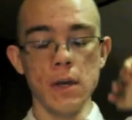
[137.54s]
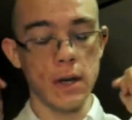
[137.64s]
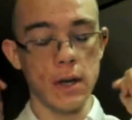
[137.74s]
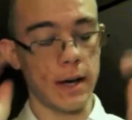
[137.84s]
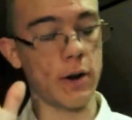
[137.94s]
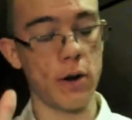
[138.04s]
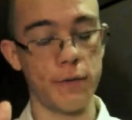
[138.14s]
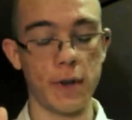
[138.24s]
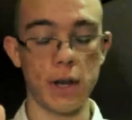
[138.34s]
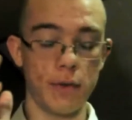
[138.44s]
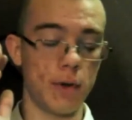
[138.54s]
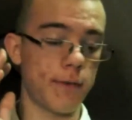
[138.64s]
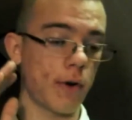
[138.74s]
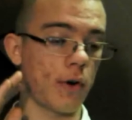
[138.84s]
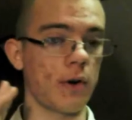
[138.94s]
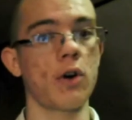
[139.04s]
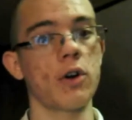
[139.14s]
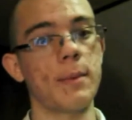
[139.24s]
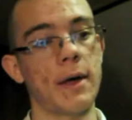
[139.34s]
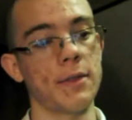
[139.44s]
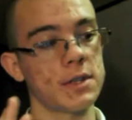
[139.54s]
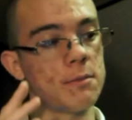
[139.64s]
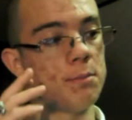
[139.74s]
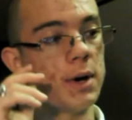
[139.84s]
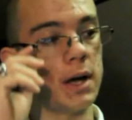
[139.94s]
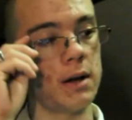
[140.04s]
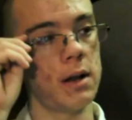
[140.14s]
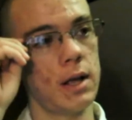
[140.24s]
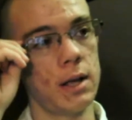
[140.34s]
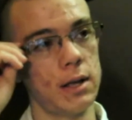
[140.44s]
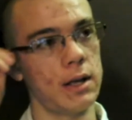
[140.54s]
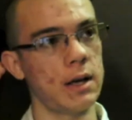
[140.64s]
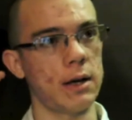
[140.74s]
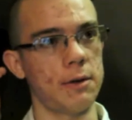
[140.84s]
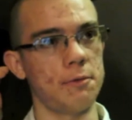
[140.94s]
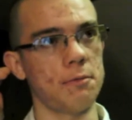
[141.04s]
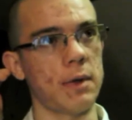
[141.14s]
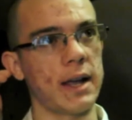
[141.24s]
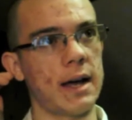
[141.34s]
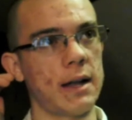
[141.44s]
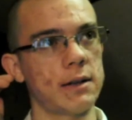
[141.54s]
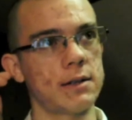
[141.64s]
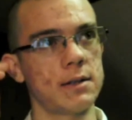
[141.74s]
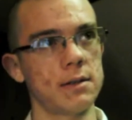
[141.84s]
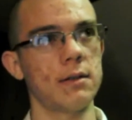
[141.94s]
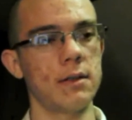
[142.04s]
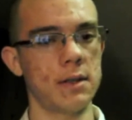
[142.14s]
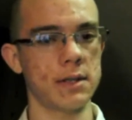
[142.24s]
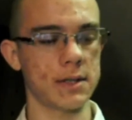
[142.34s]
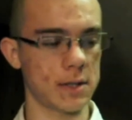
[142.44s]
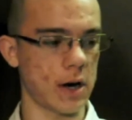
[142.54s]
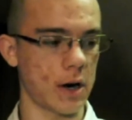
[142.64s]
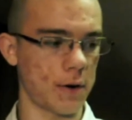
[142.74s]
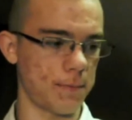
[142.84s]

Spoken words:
I don't know if any of you have ever heard about this, but I got this scar